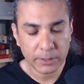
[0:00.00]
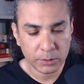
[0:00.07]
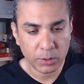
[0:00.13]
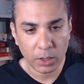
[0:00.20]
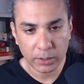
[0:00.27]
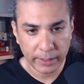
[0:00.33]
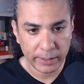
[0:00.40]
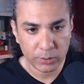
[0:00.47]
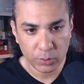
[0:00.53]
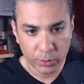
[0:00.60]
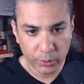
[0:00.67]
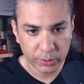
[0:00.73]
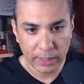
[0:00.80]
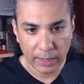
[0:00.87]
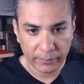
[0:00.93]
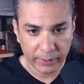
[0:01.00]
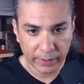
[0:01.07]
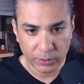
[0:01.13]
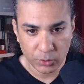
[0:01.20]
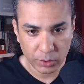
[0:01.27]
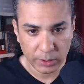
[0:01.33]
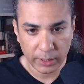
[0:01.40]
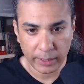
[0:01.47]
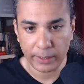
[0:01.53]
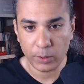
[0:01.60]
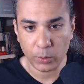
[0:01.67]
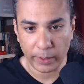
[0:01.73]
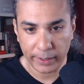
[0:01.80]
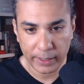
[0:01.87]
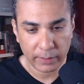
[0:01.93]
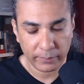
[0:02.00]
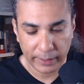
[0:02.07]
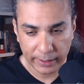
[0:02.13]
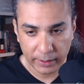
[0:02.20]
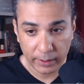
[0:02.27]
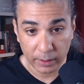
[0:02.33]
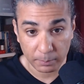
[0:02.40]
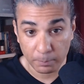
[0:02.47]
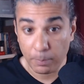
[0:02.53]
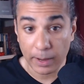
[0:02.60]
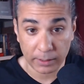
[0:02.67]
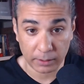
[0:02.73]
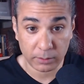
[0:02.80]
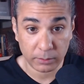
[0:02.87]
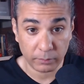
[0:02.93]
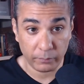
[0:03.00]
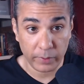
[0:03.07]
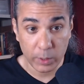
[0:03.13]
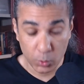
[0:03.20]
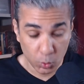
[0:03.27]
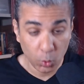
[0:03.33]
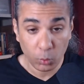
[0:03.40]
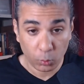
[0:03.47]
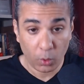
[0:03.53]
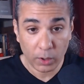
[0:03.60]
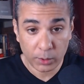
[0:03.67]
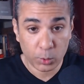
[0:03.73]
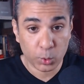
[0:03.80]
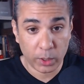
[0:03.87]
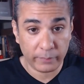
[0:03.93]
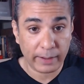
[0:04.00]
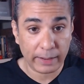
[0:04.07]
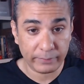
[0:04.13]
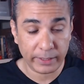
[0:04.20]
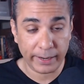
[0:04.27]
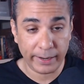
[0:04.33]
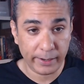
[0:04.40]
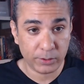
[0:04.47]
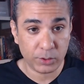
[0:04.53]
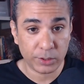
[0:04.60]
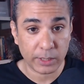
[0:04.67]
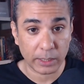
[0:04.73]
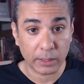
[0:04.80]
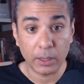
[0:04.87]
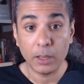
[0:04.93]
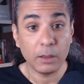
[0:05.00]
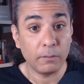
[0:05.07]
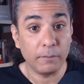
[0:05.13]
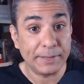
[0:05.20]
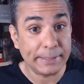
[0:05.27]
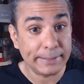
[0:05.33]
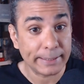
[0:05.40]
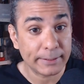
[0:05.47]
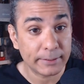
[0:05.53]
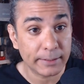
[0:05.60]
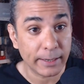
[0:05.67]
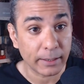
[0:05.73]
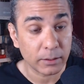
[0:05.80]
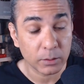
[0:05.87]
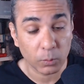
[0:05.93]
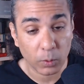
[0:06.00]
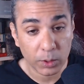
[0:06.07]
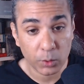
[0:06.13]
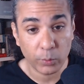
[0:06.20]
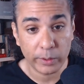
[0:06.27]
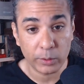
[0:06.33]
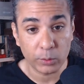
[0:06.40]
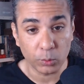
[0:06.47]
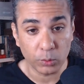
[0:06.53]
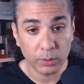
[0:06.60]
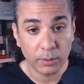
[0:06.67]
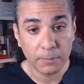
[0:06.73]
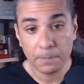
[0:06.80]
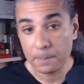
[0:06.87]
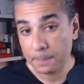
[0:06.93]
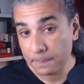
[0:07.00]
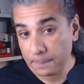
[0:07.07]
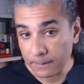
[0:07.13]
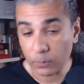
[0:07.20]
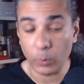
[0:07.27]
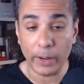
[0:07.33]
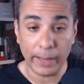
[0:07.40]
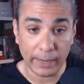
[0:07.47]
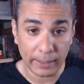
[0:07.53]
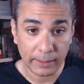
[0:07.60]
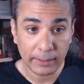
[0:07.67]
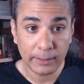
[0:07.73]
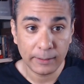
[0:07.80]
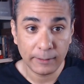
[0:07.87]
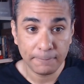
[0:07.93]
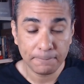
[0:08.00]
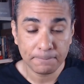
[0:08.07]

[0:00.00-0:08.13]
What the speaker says: must not introduce the African cheetah into India, very clear. But we do want to revive the Indian cheetah, which is extinct. So what do we do? Well,